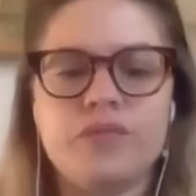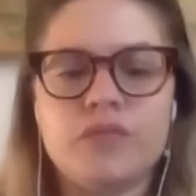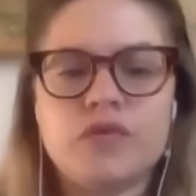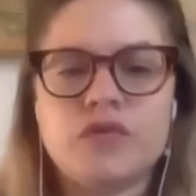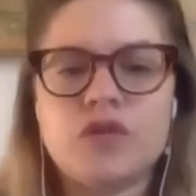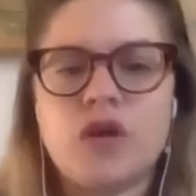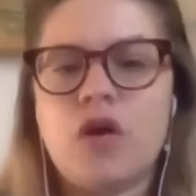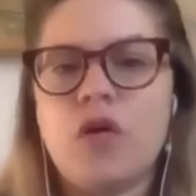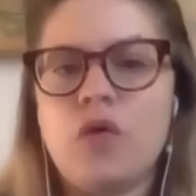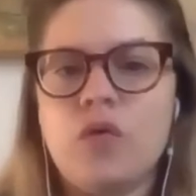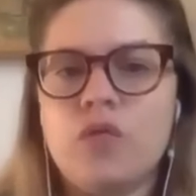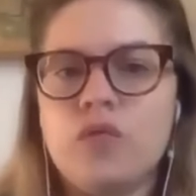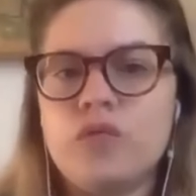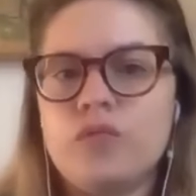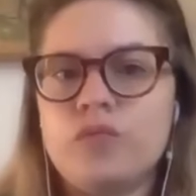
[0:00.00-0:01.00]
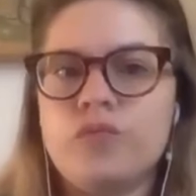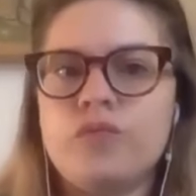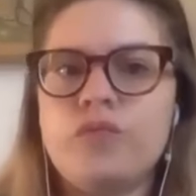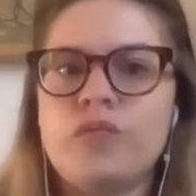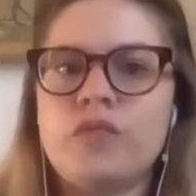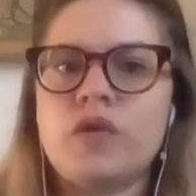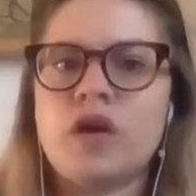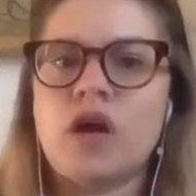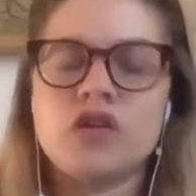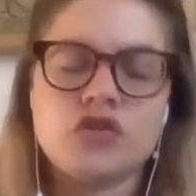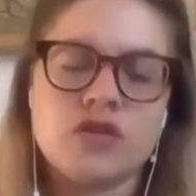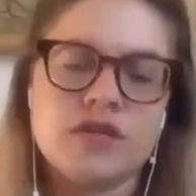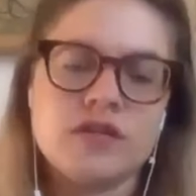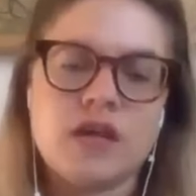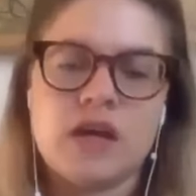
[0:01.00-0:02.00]
So
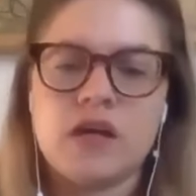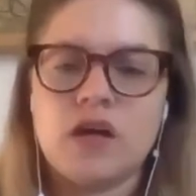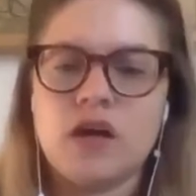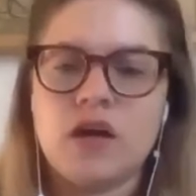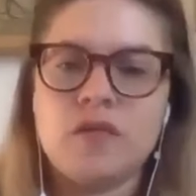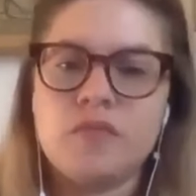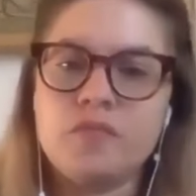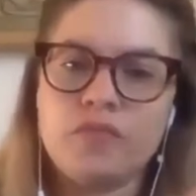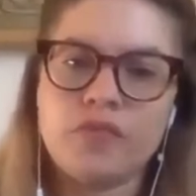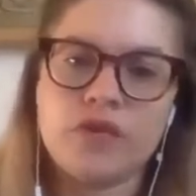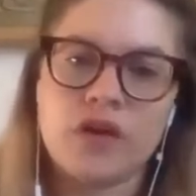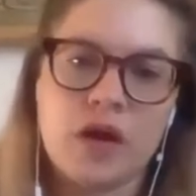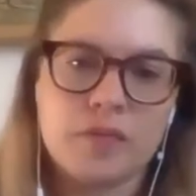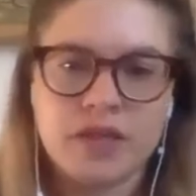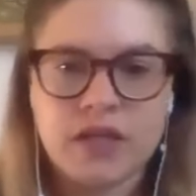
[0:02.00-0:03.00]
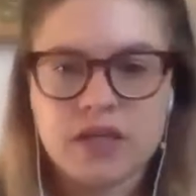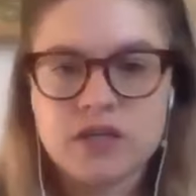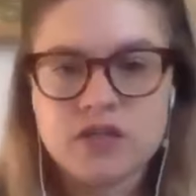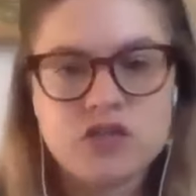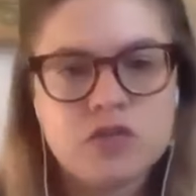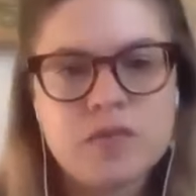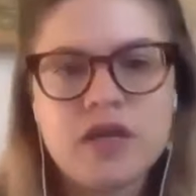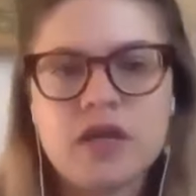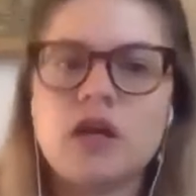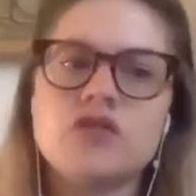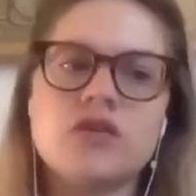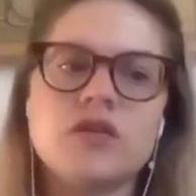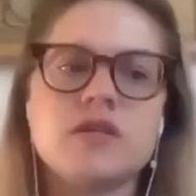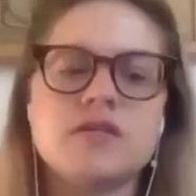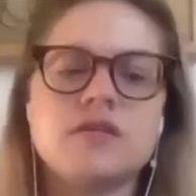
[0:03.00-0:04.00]
countries that are predominantly consuming
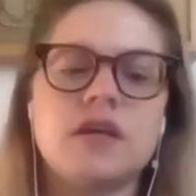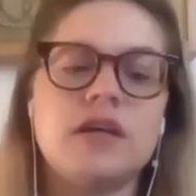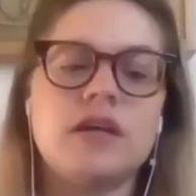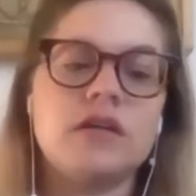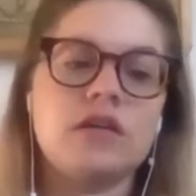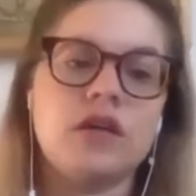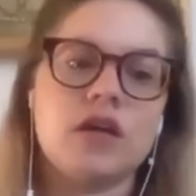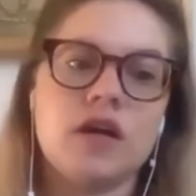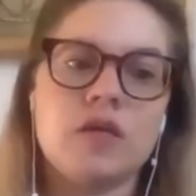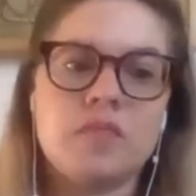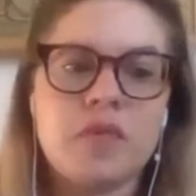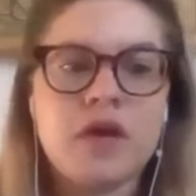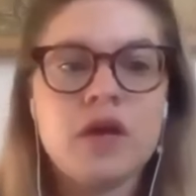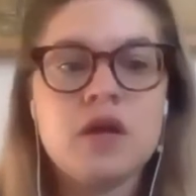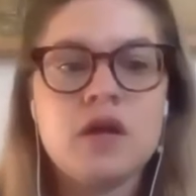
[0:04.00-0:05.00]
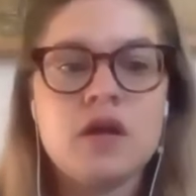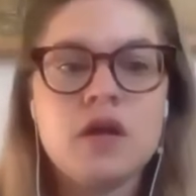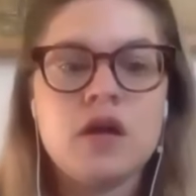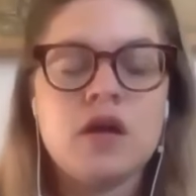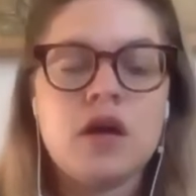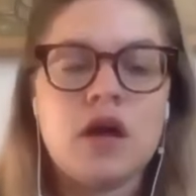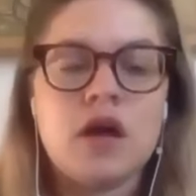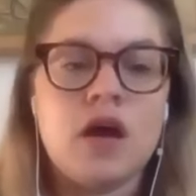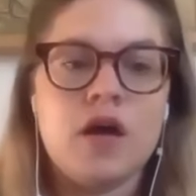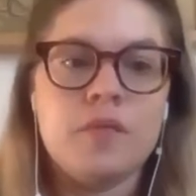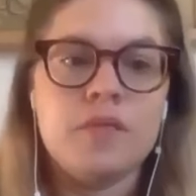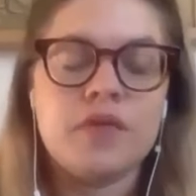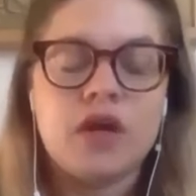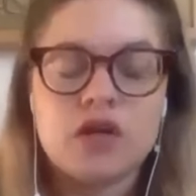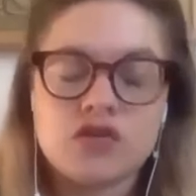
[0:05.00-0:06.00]
countries like Europe,
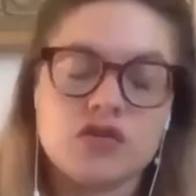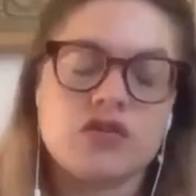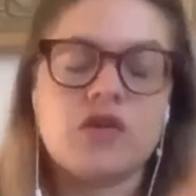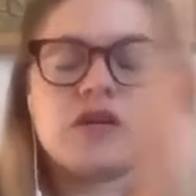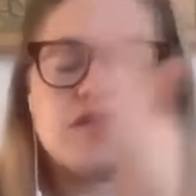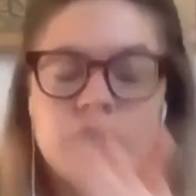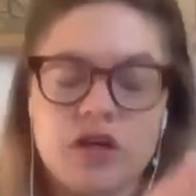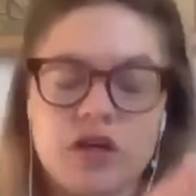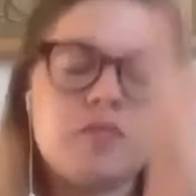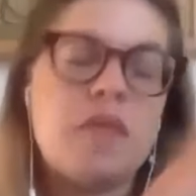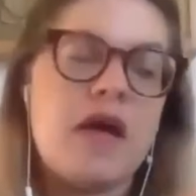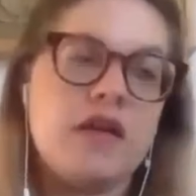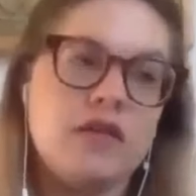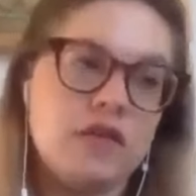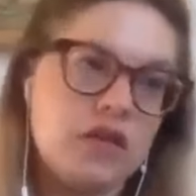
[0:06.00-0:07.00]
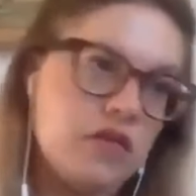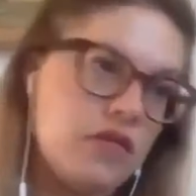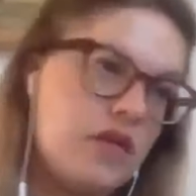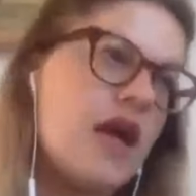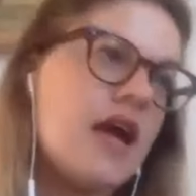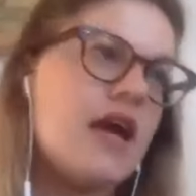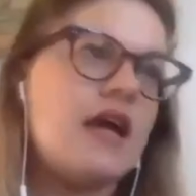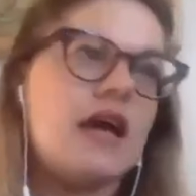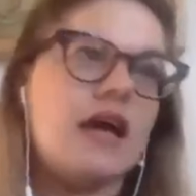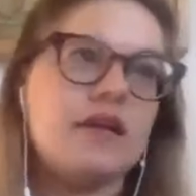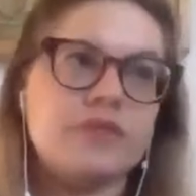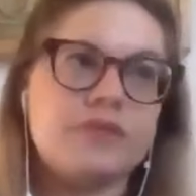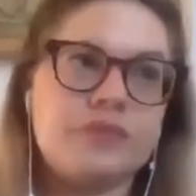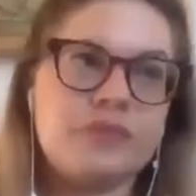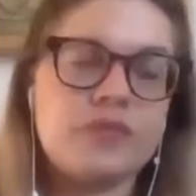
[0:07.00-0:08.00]
the countries across Europe and UK
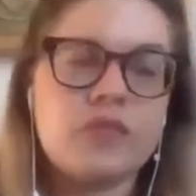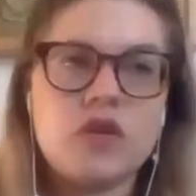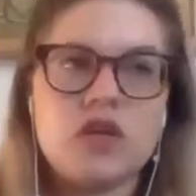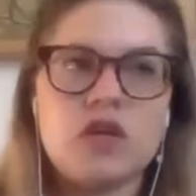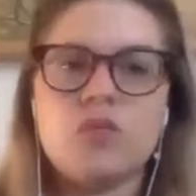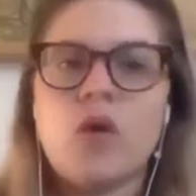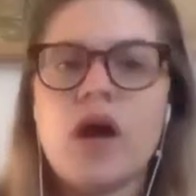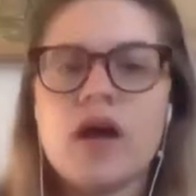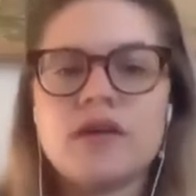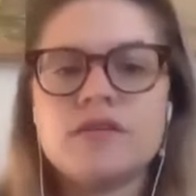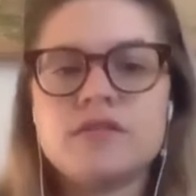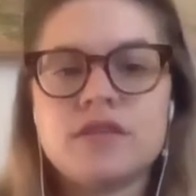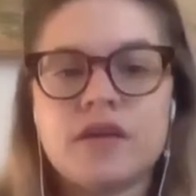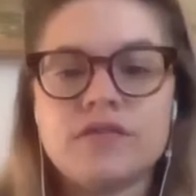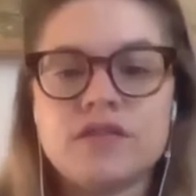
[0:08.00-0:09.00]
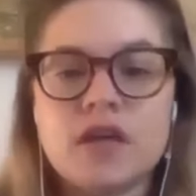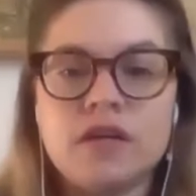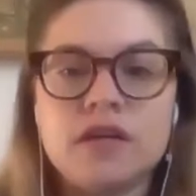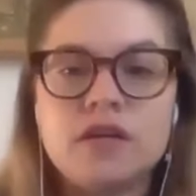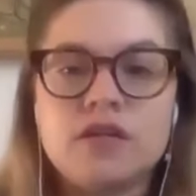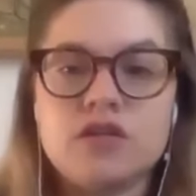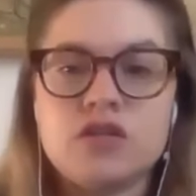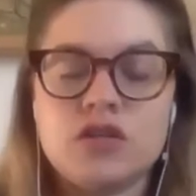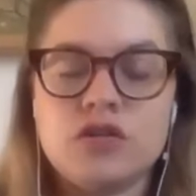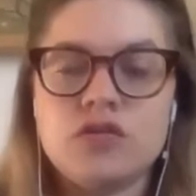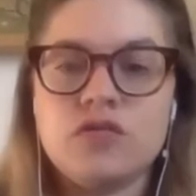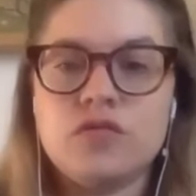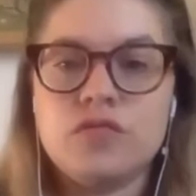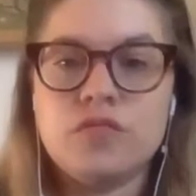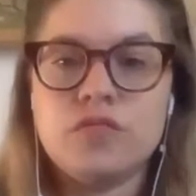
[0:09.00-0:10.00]
and US have tended
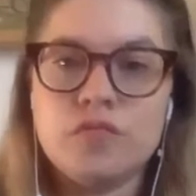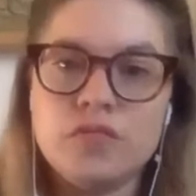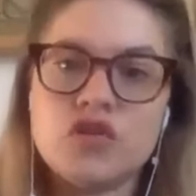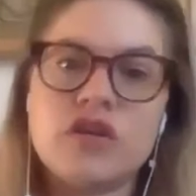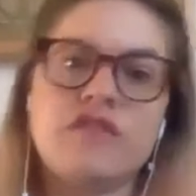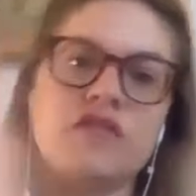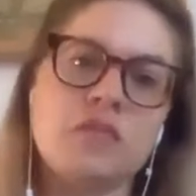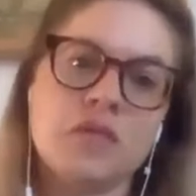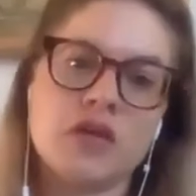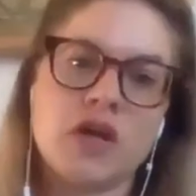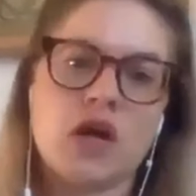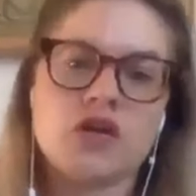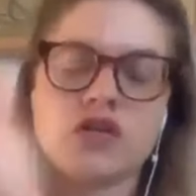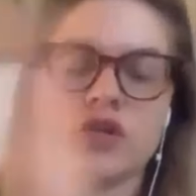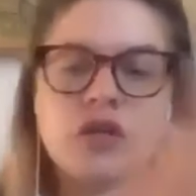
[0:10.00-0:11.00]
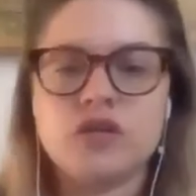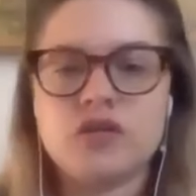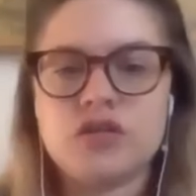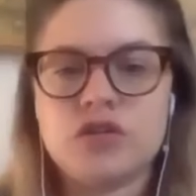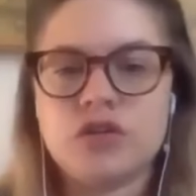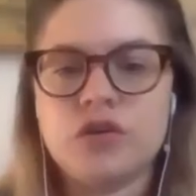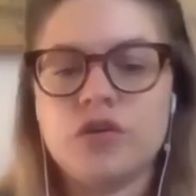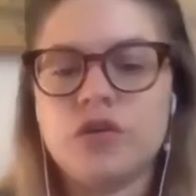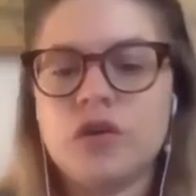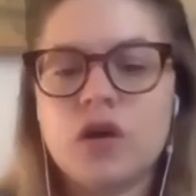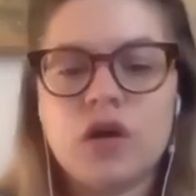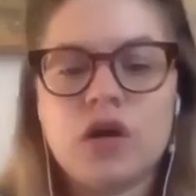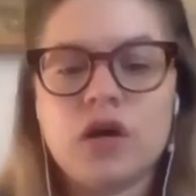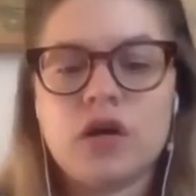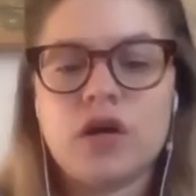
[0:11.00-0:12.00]
to shift production to
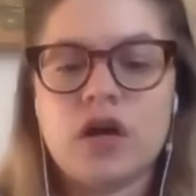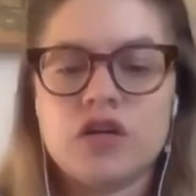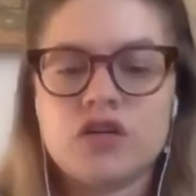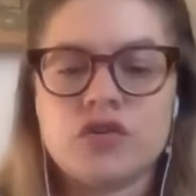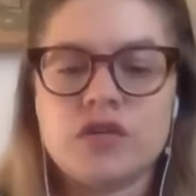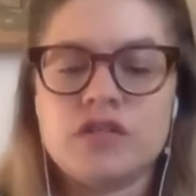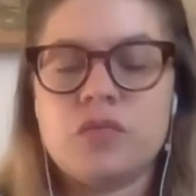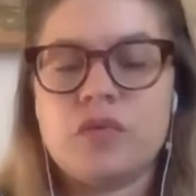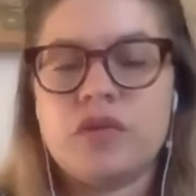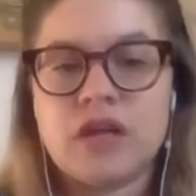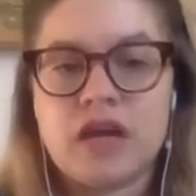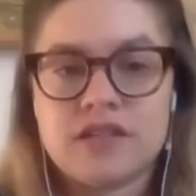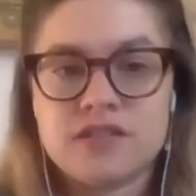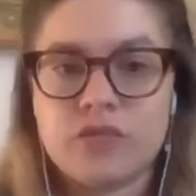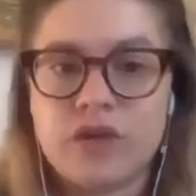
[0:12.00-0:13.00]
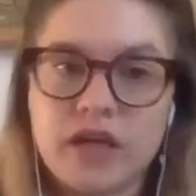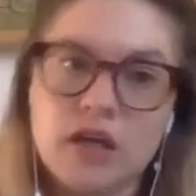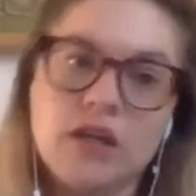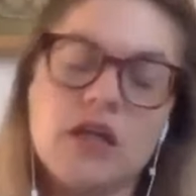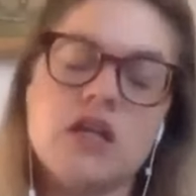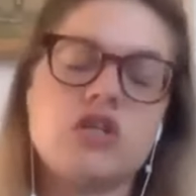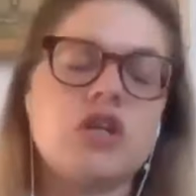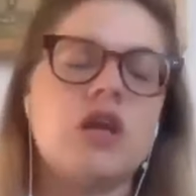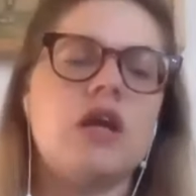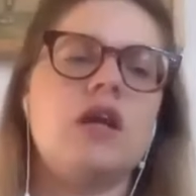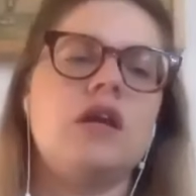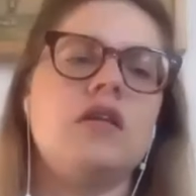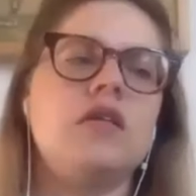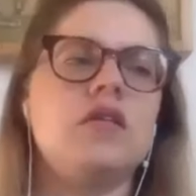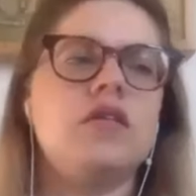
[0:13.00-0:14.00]
countries with less
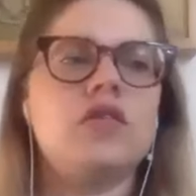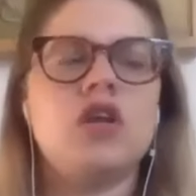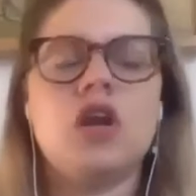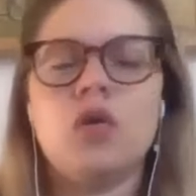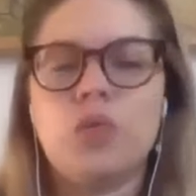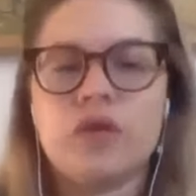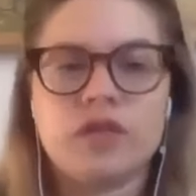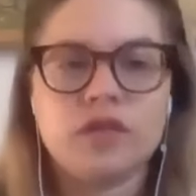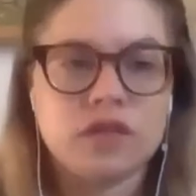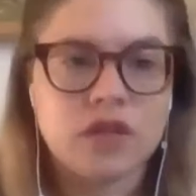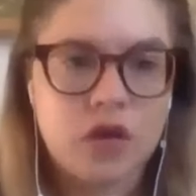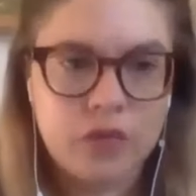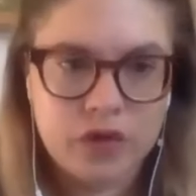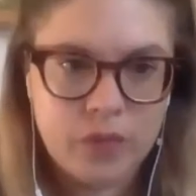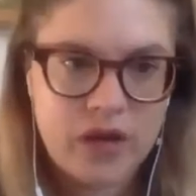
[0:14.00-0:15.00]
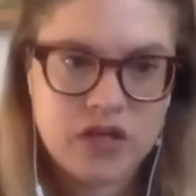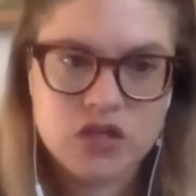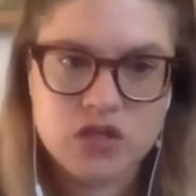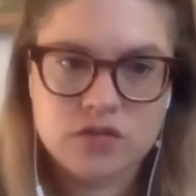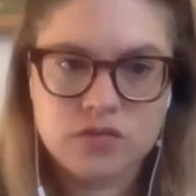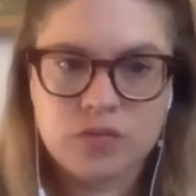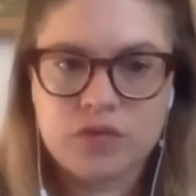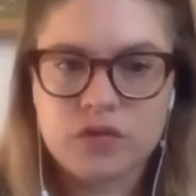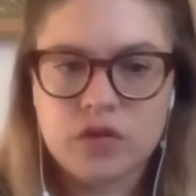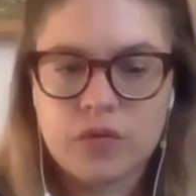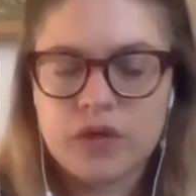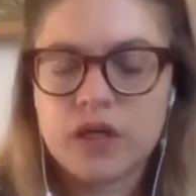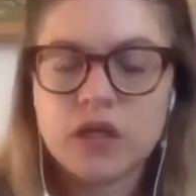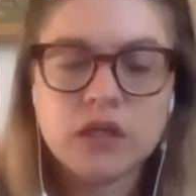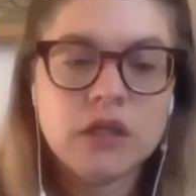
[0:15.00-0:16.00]
regulation, you know, with lower wages, with
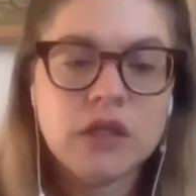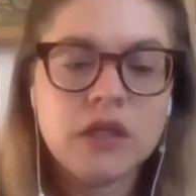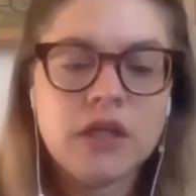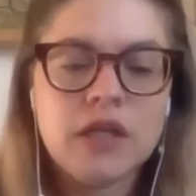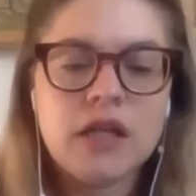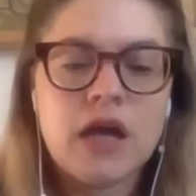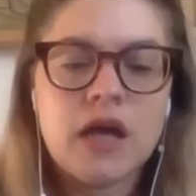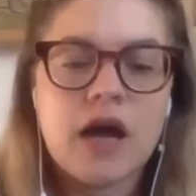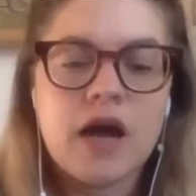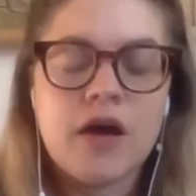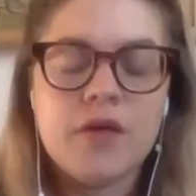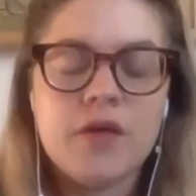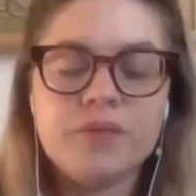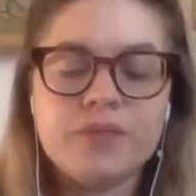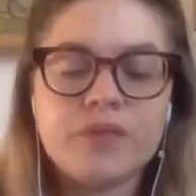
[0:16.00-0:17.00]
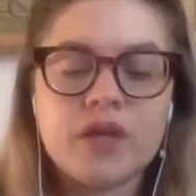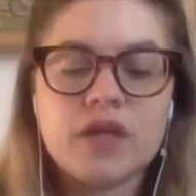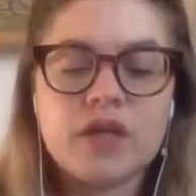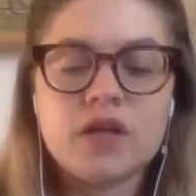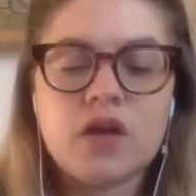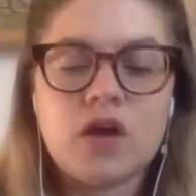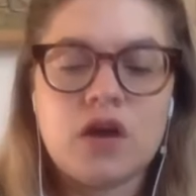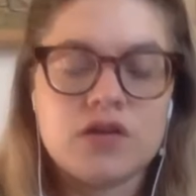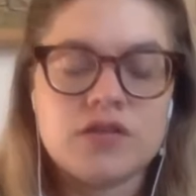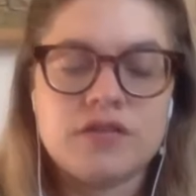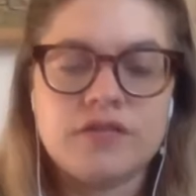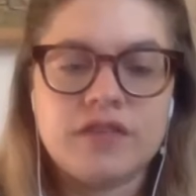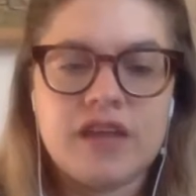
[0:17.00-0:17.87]
lower costs of